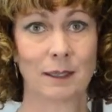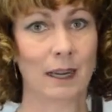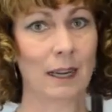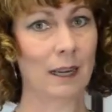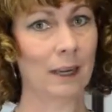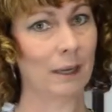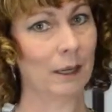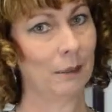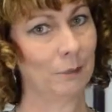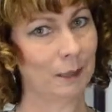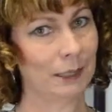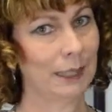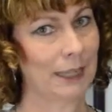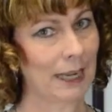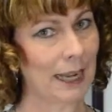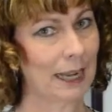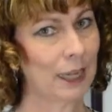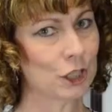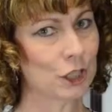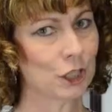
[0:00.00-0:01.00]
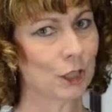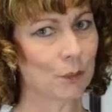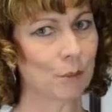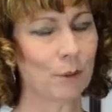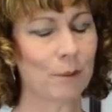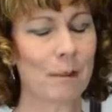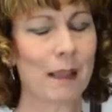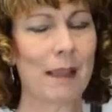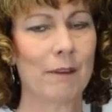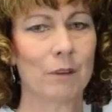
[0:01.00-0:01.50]
I mean, occasionally
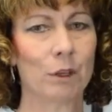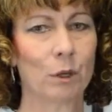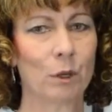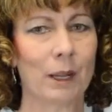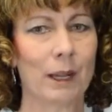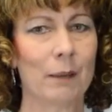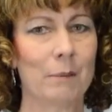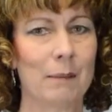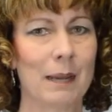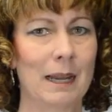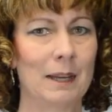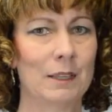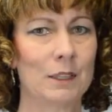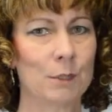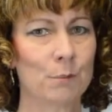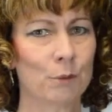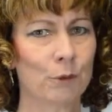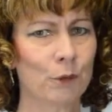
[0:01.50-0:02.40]
we may have a credit balance,